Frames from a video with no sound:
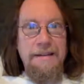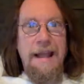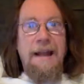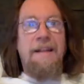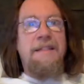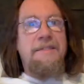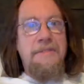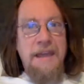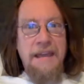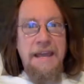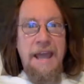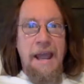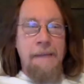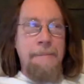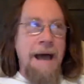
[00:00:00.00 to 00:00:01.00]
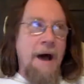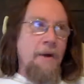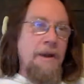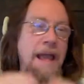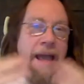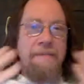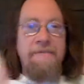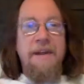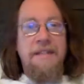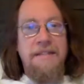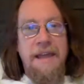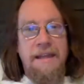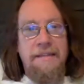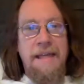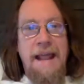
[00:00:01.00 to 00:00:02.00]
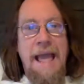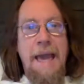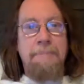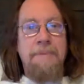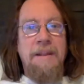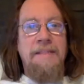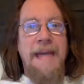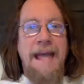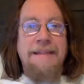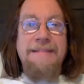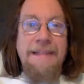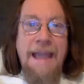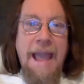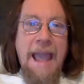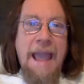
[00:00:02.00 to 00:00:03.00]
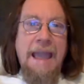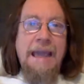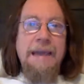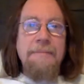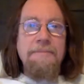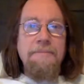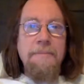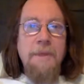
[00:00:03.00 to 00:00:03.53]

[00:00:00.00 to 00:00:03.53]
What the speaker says: and thinking about everything that happened that day.